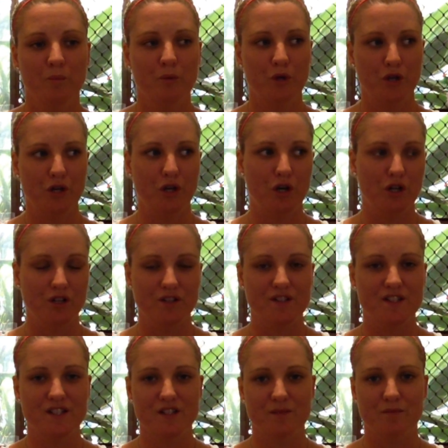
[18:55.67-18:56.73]
put it on
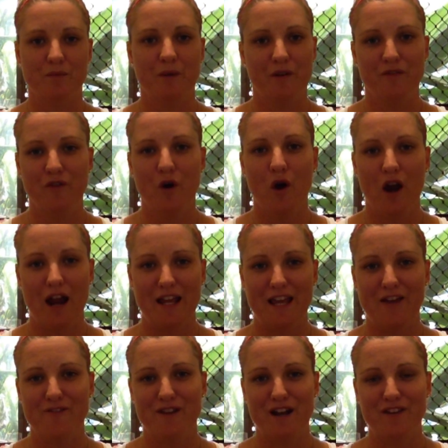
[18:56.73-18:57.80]
before I
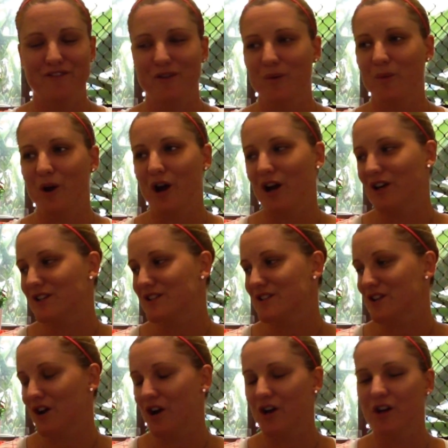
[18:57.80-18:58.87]
get ready for work,
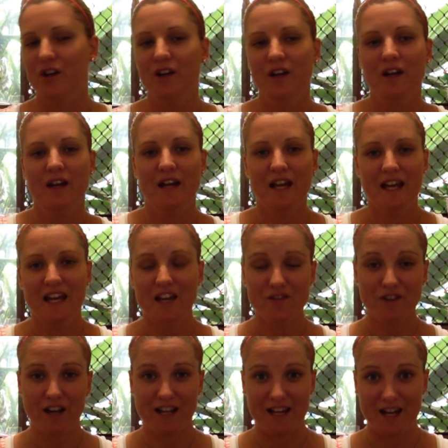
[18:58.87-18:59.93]
so if
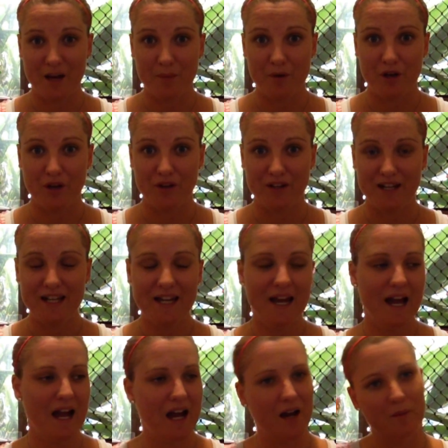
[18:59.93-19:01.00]
I get up early,
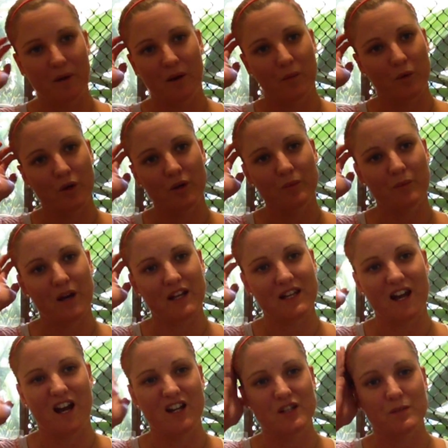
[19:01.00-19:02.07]
I would, but
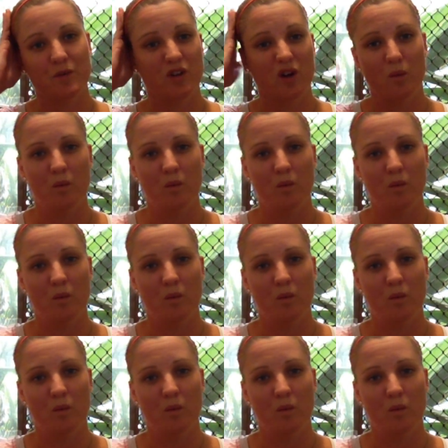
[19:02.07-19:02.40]
yeah, I just put it